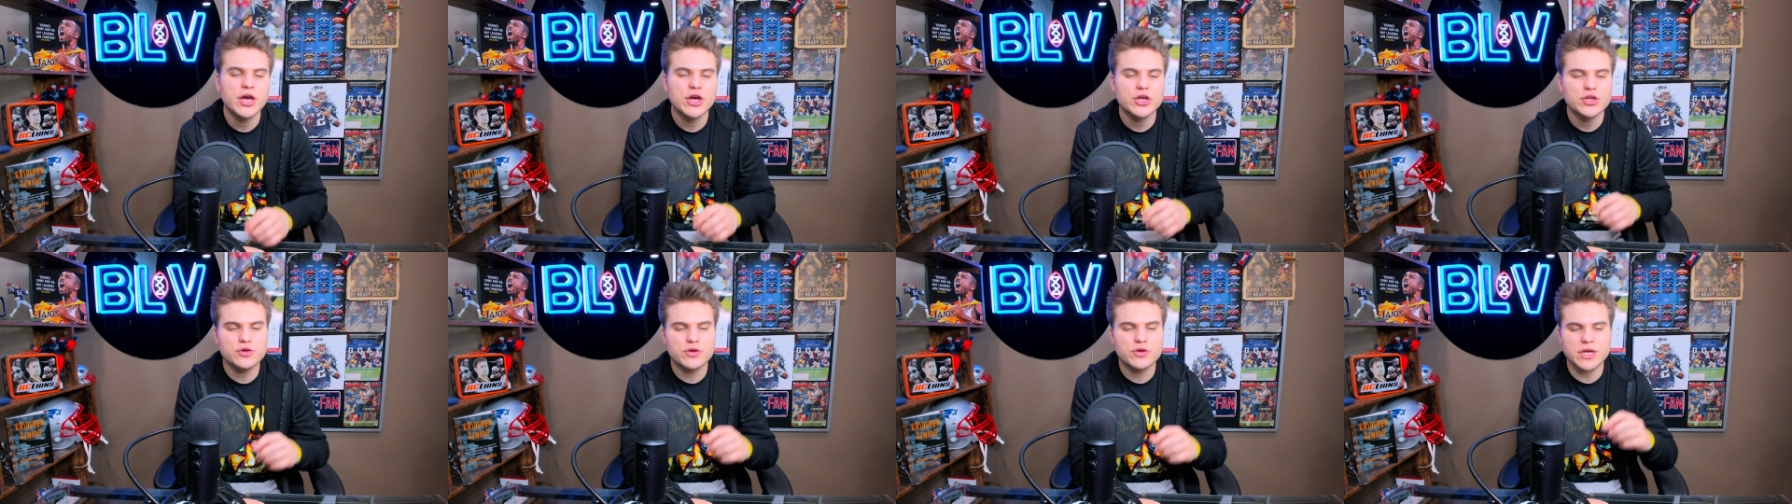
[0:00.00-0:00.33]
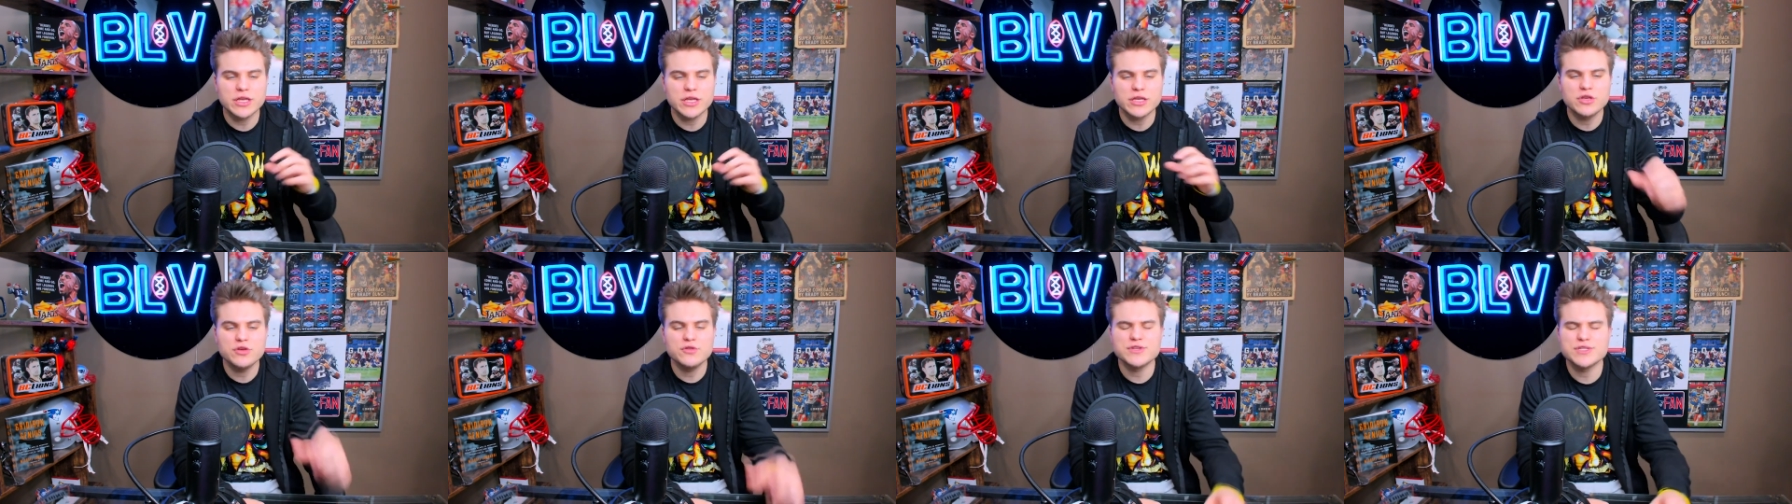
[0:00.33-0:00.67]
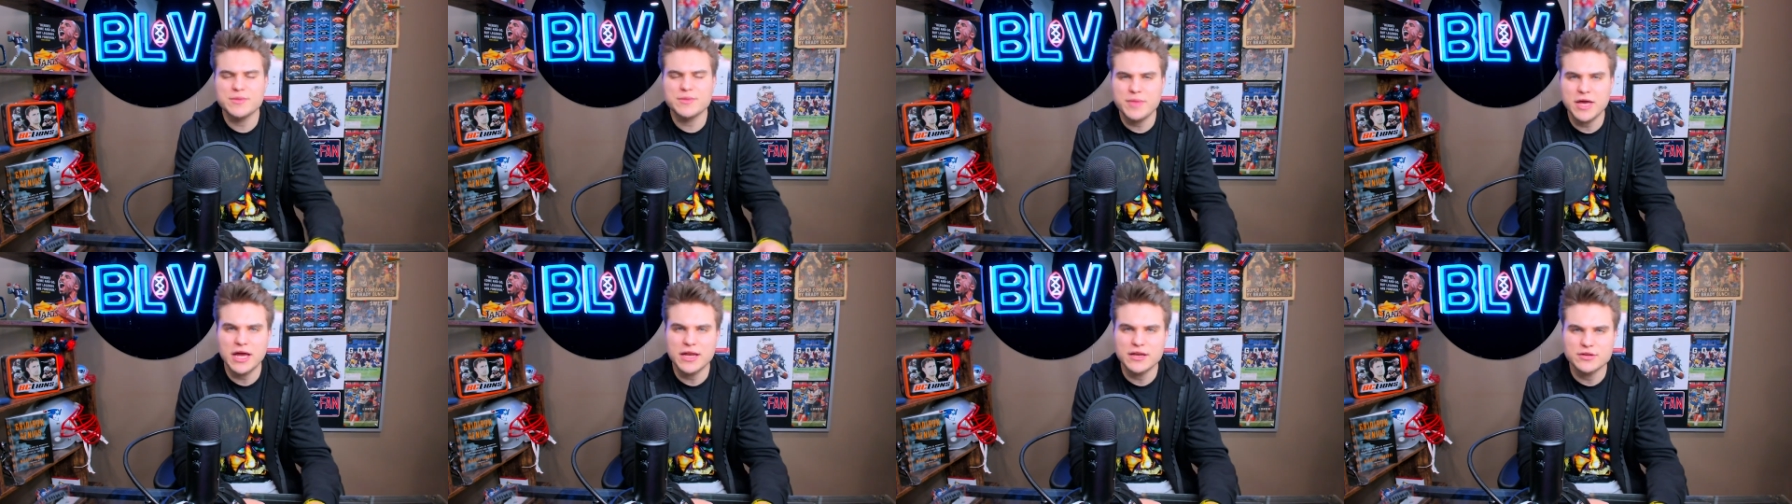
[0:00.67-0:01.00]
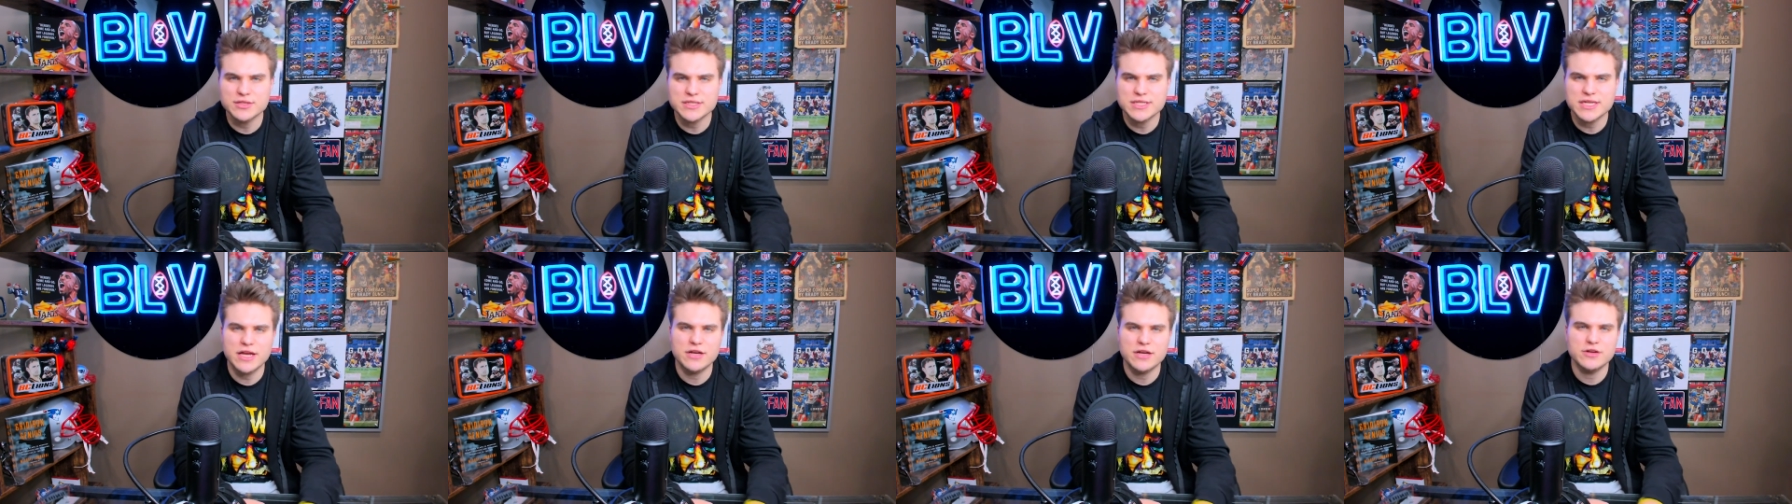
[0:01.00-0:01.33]
You can use
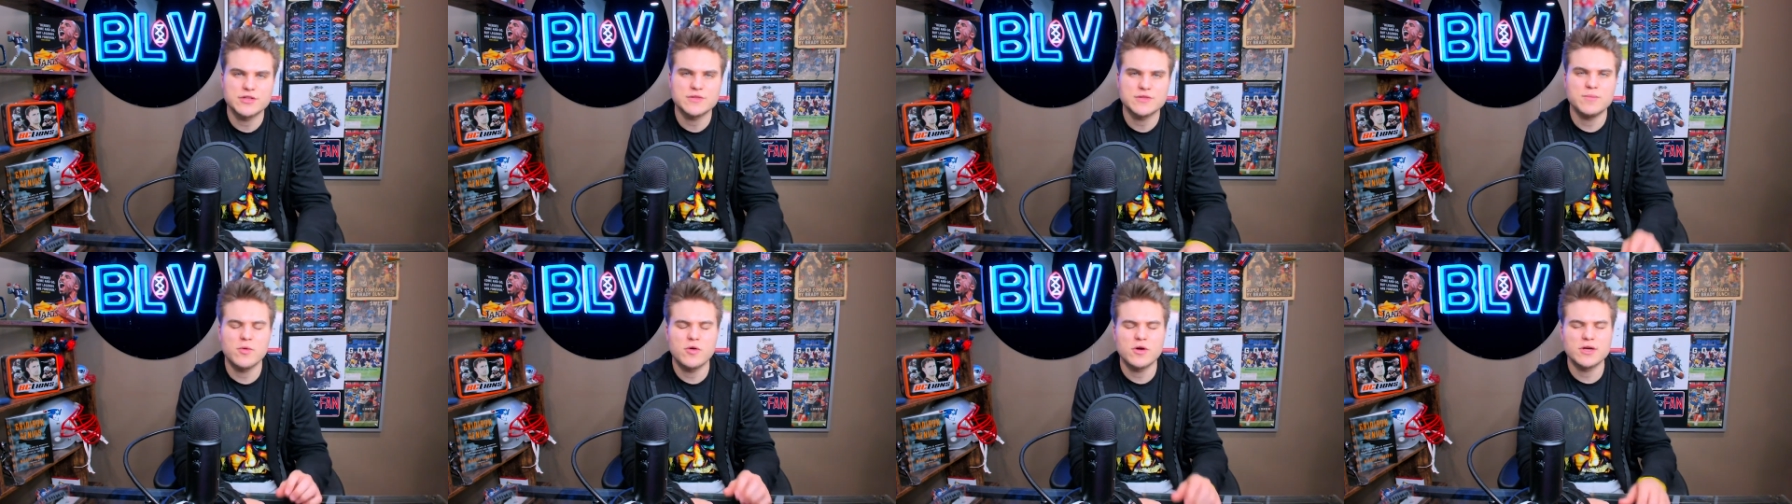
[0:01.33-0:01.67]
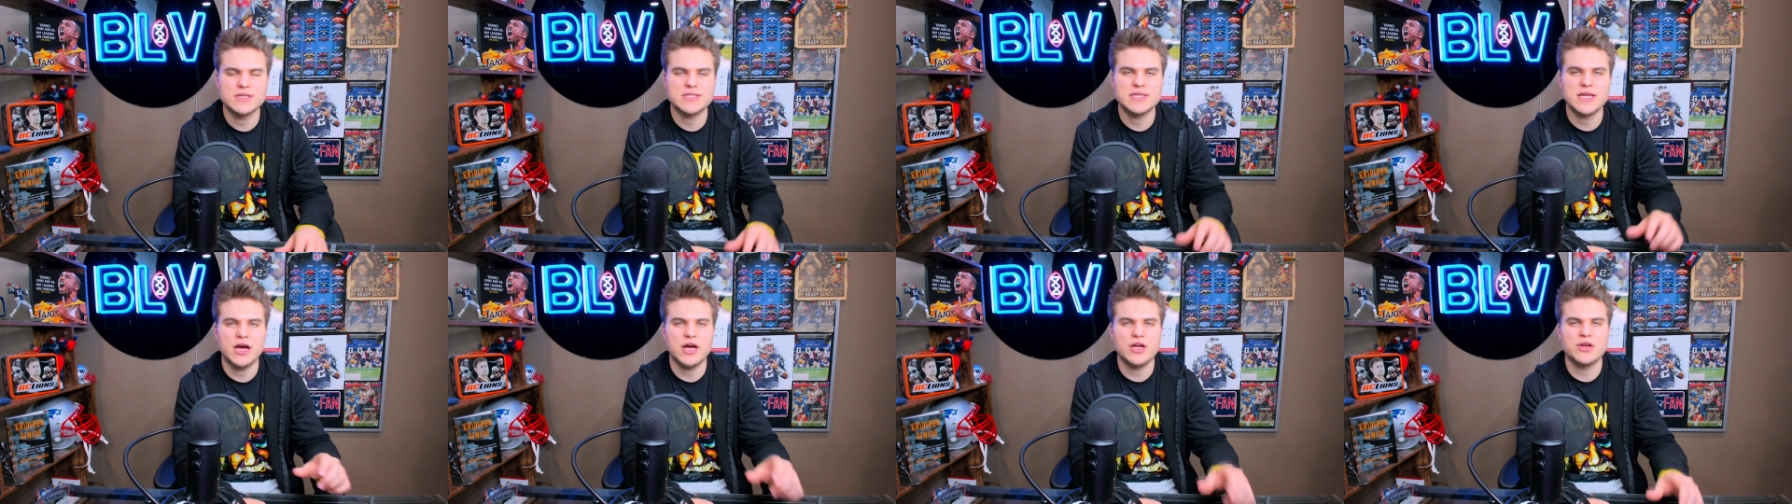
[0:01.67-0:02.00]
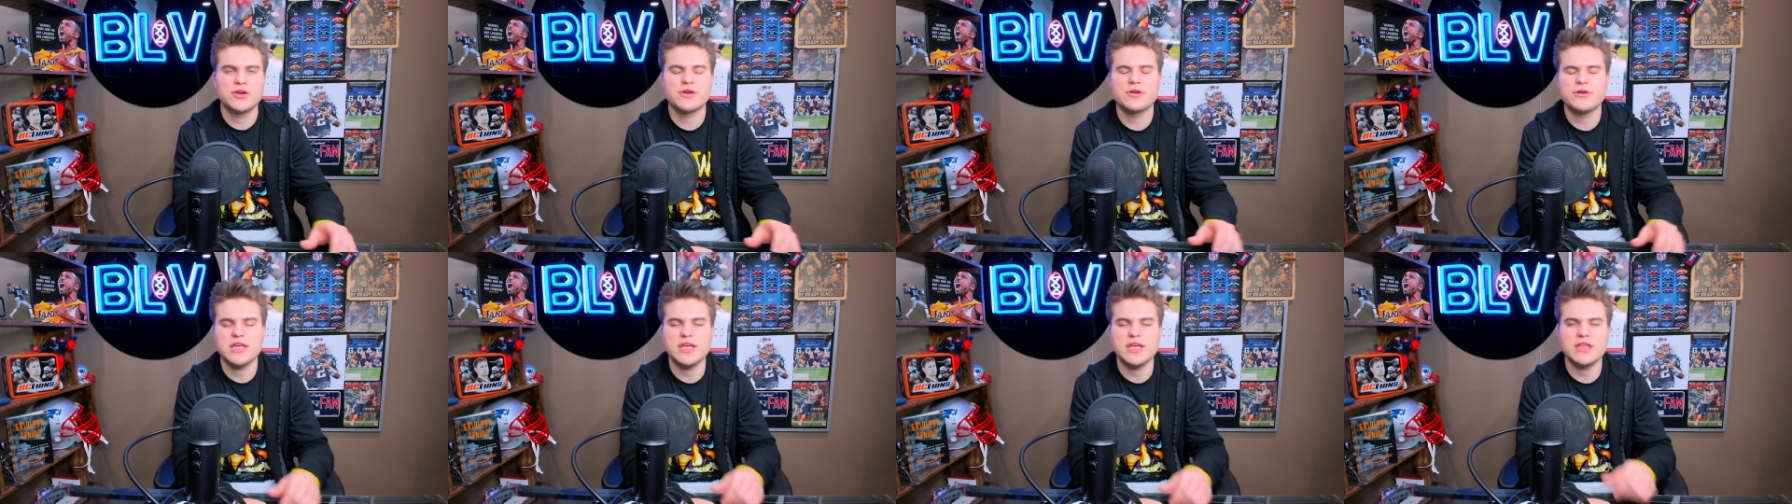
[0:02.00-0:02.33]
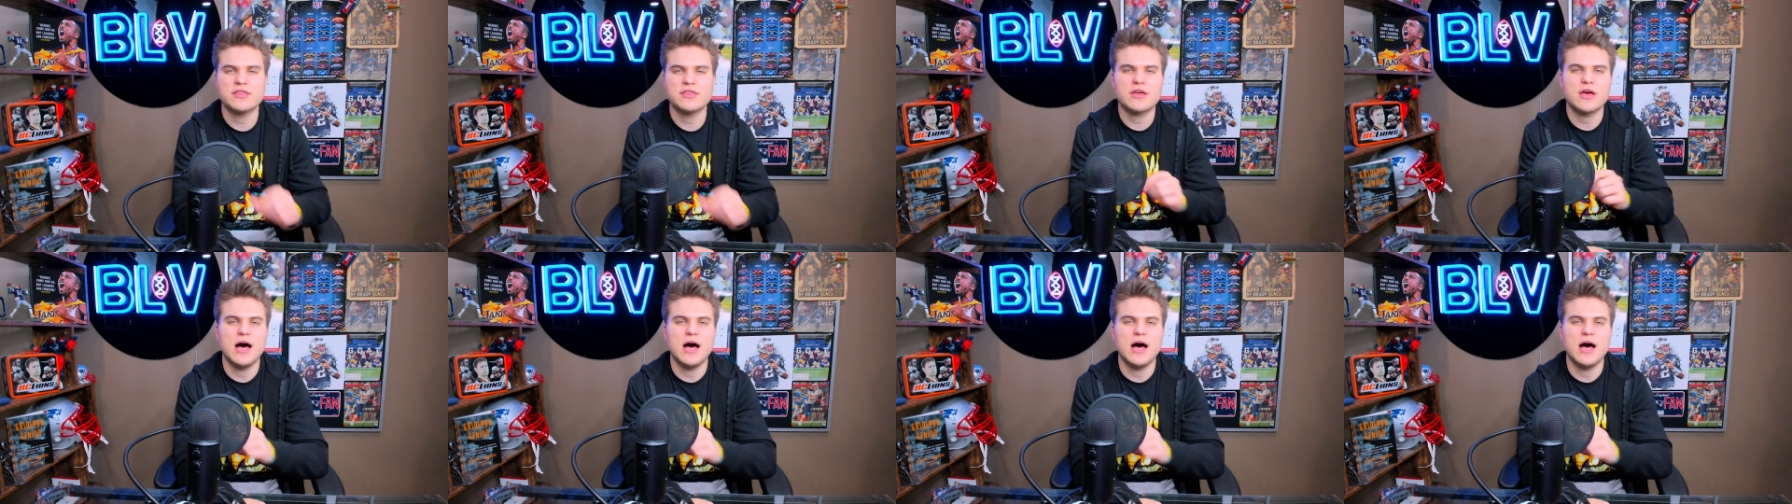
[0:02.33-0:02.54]
Emmanuel Sanders more as an underneath